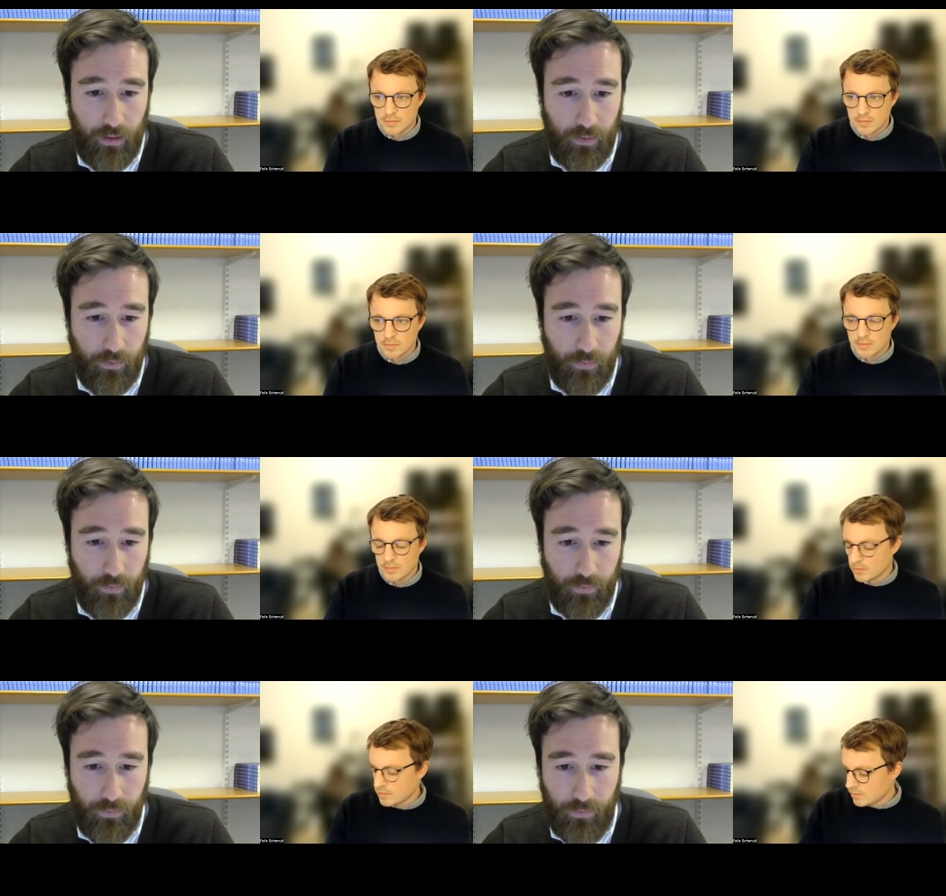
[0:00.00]

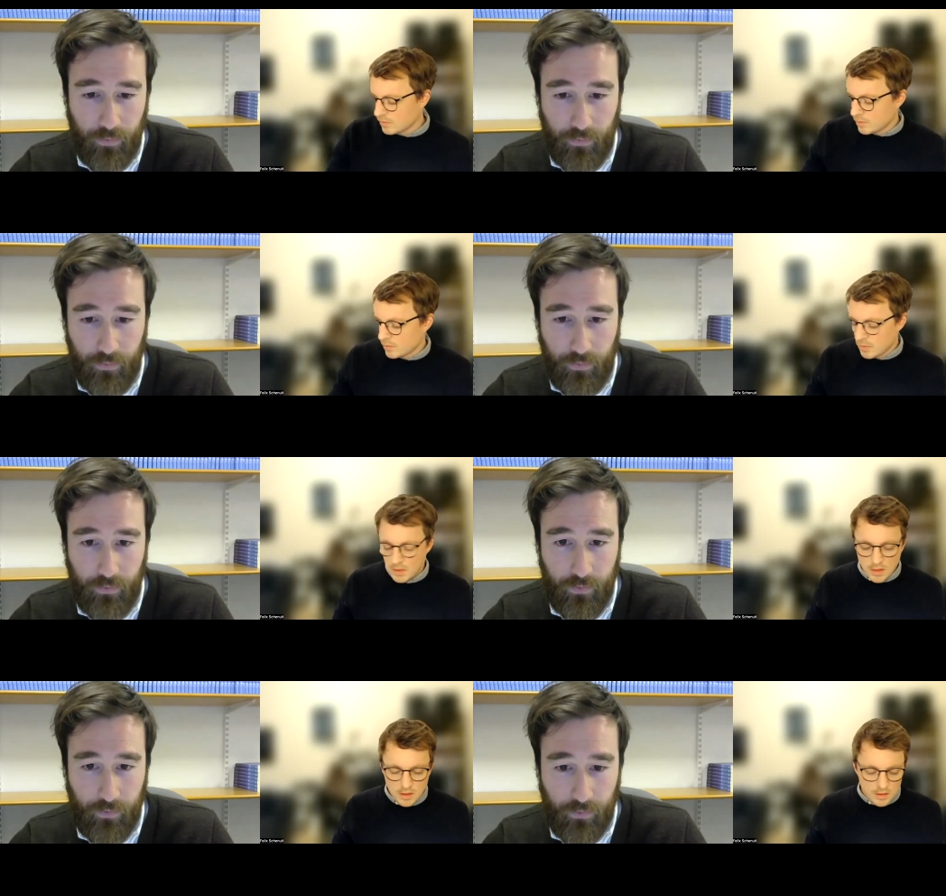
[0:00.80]

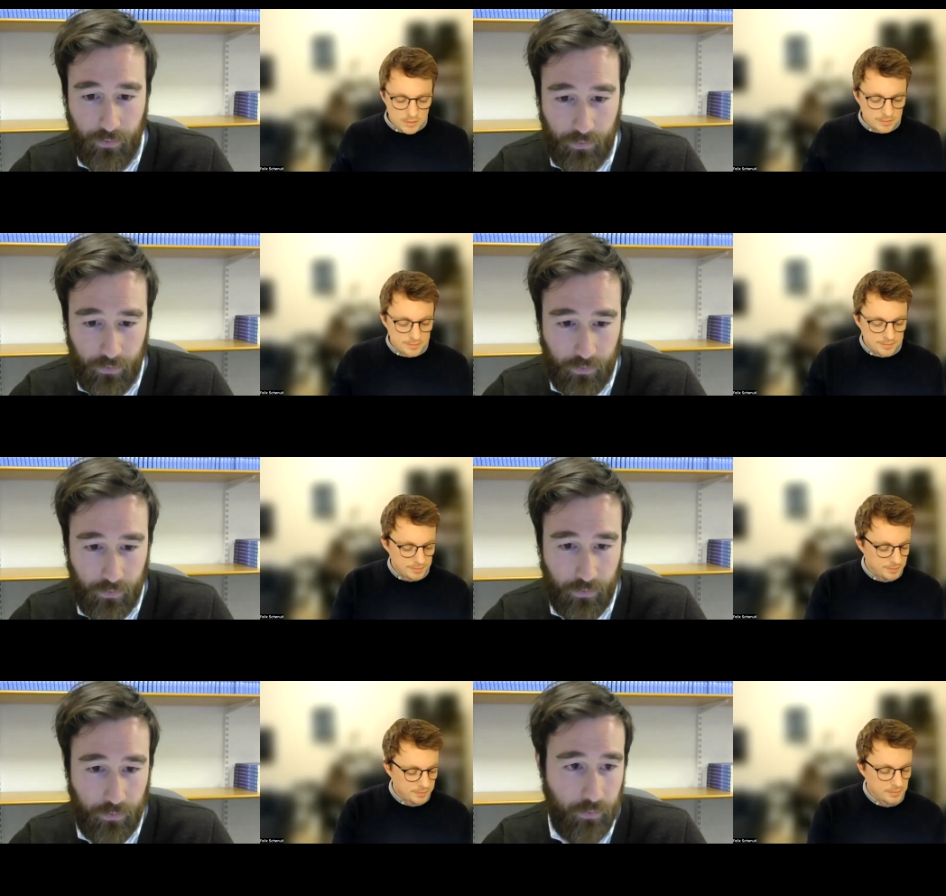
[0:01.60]

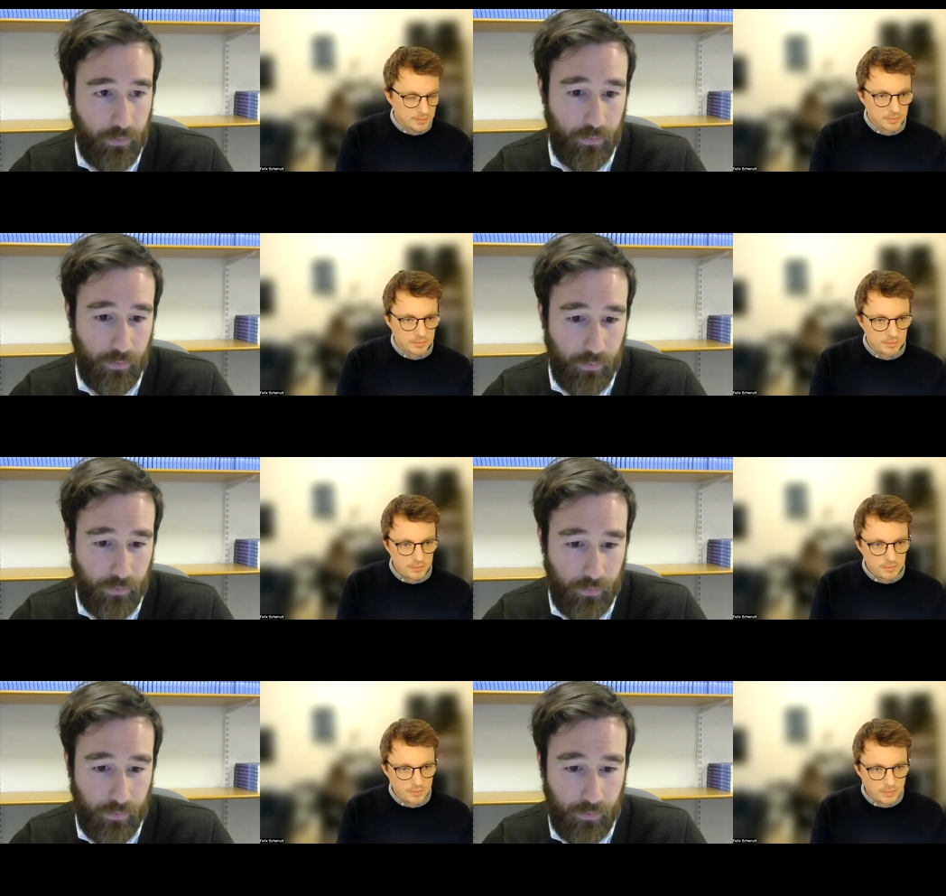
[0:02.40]

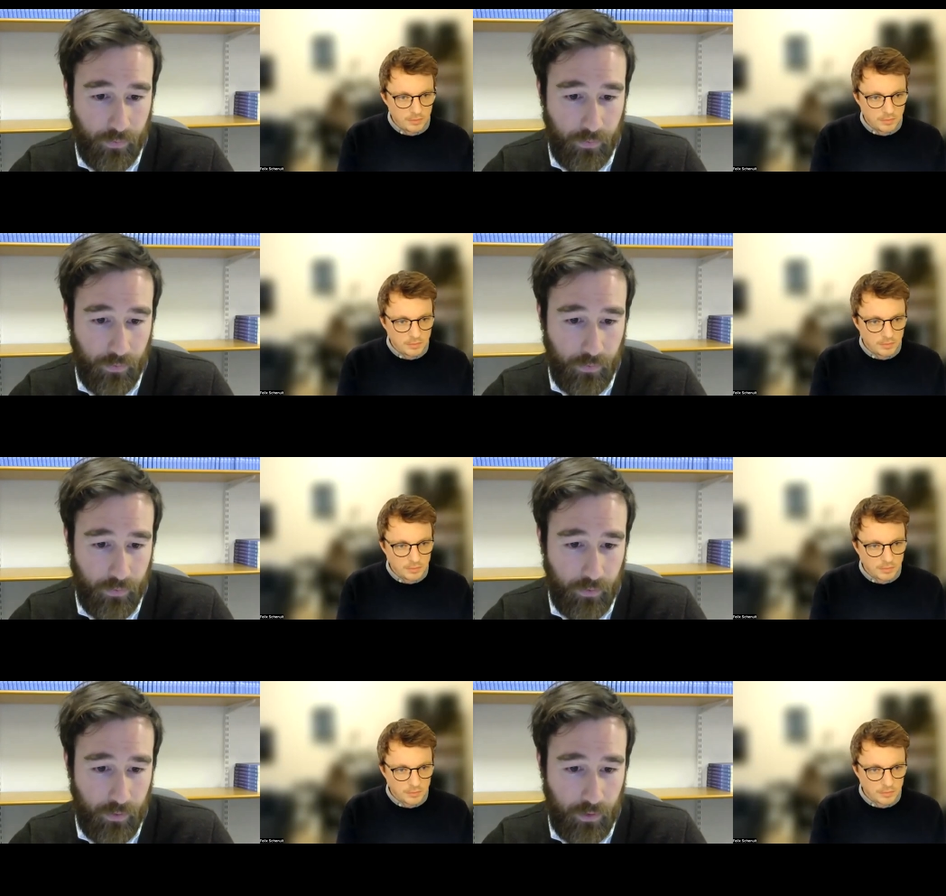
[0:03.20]

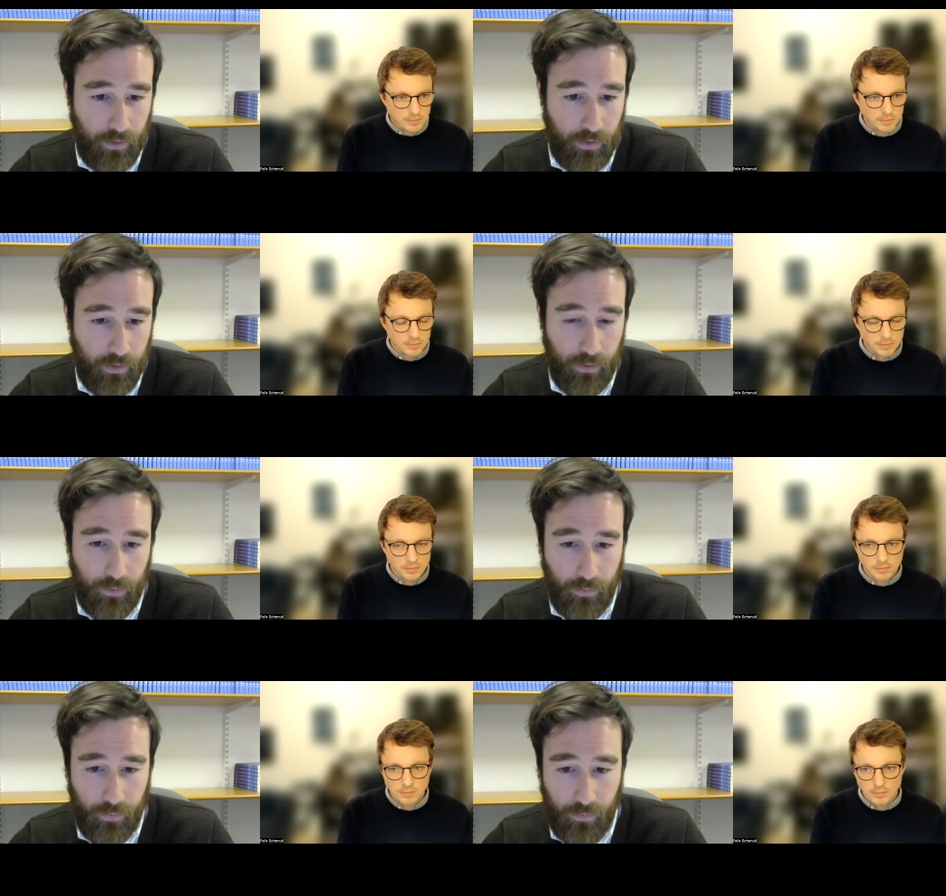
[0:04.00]

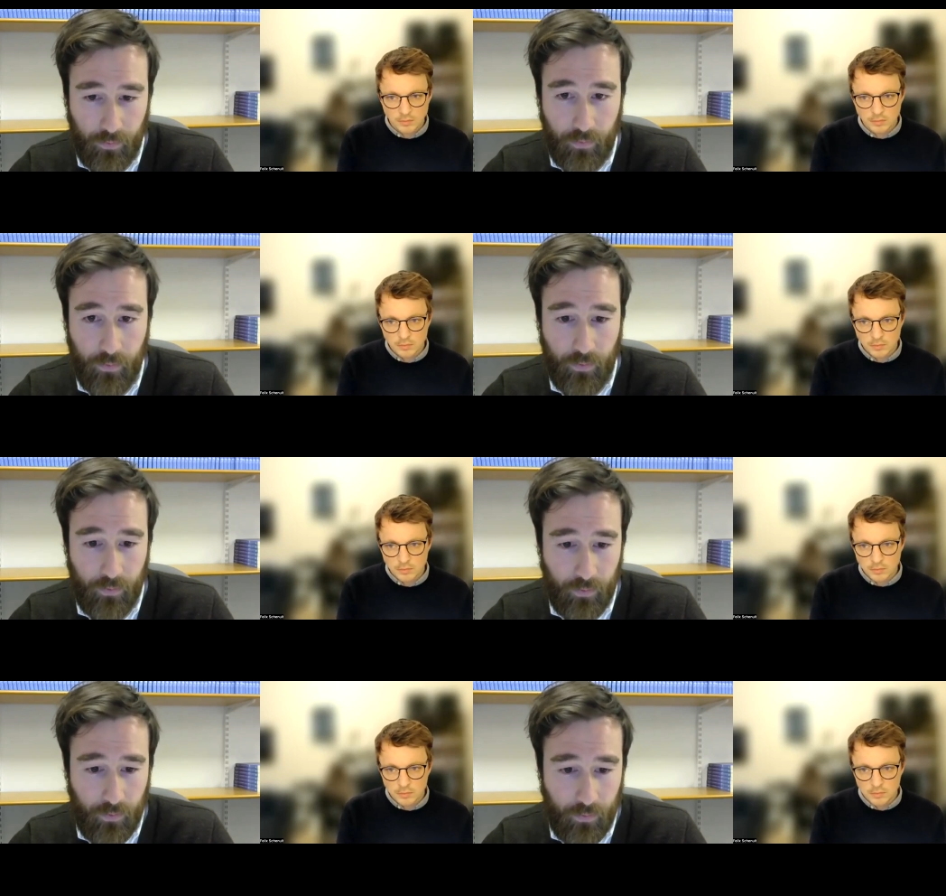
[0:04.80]

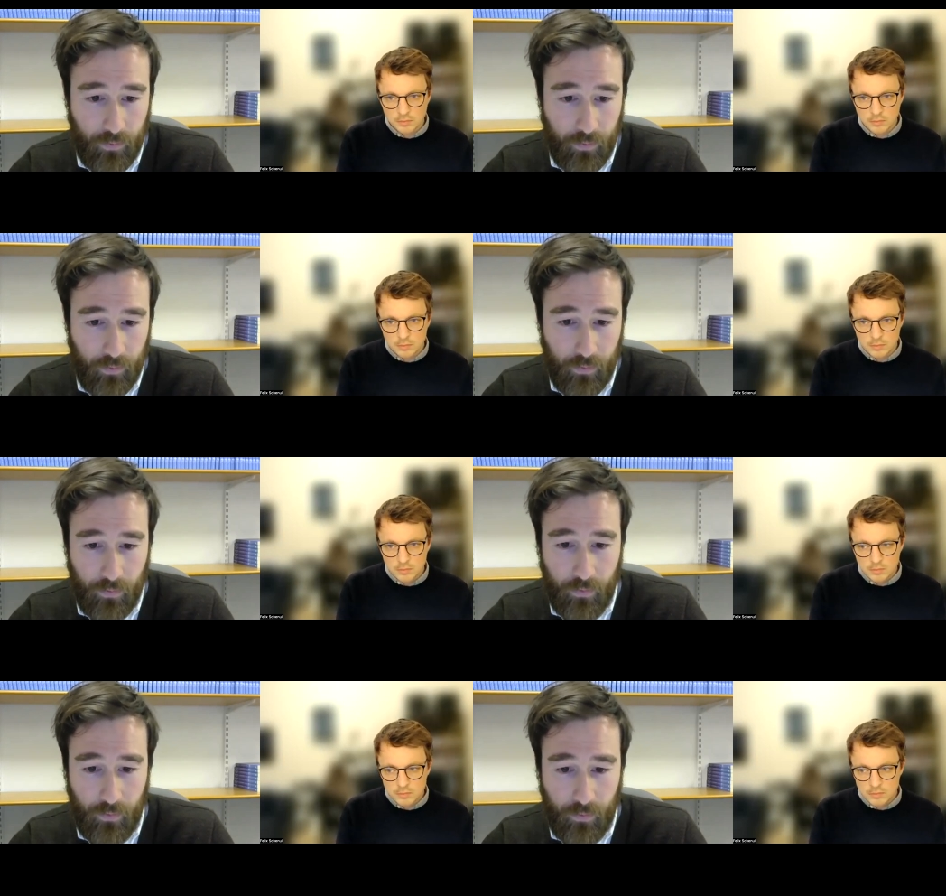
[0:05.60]

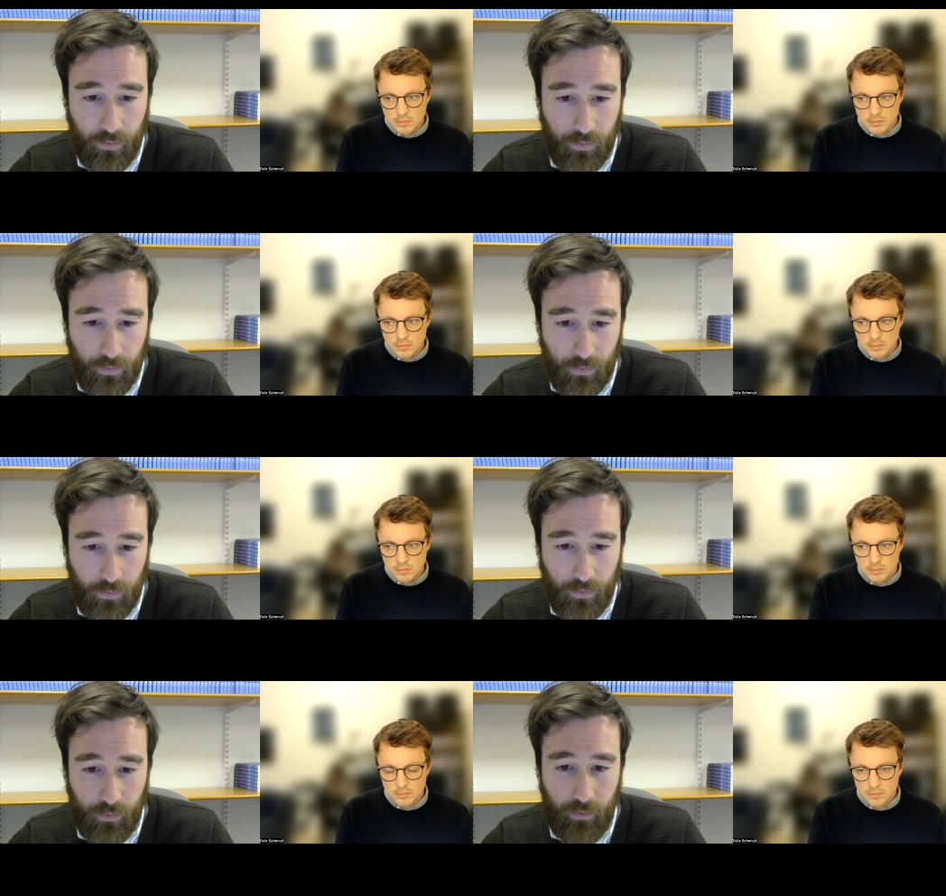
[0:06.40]

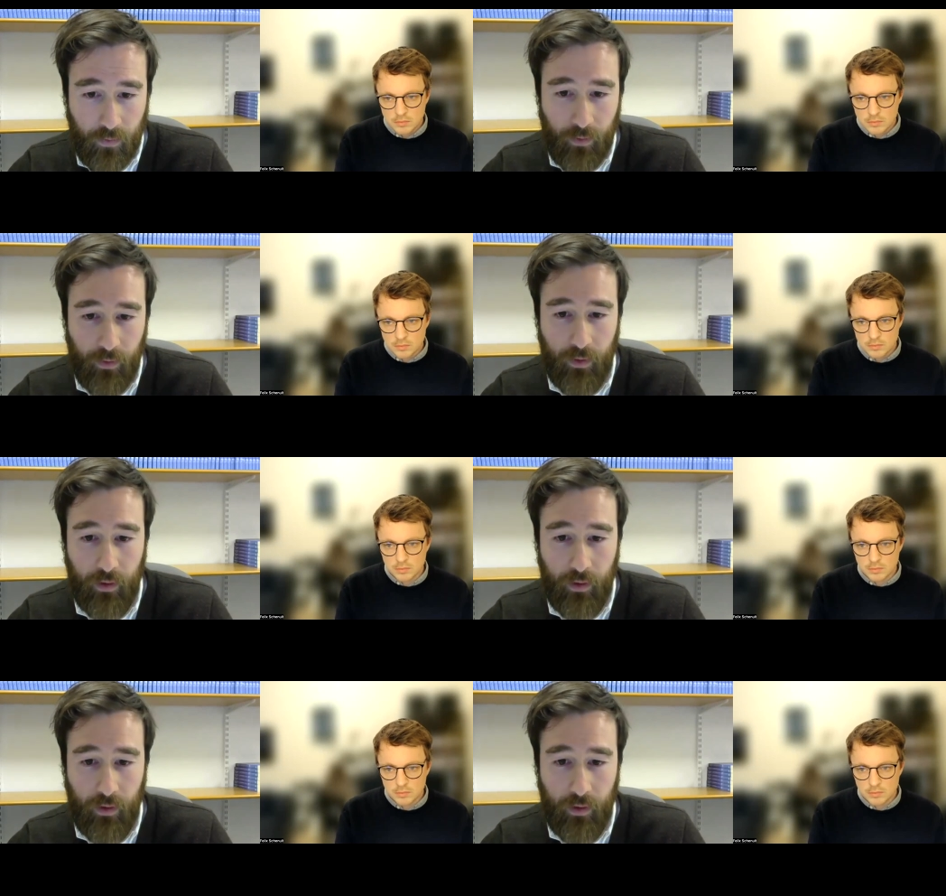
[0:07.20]
[no speech]